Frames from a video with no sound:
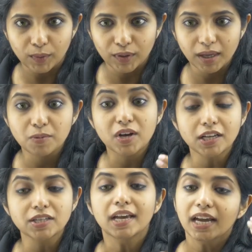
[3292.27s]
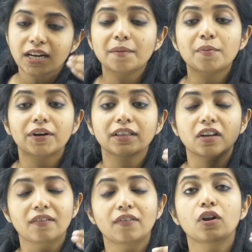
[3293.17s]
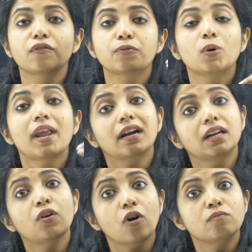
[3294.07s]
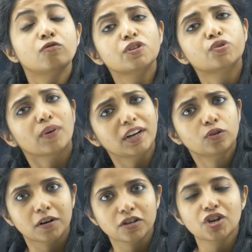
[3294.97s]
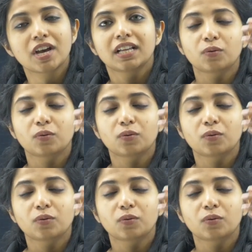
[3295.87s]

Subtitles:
Okay, because in her body the level of prolactin hormone is way too much,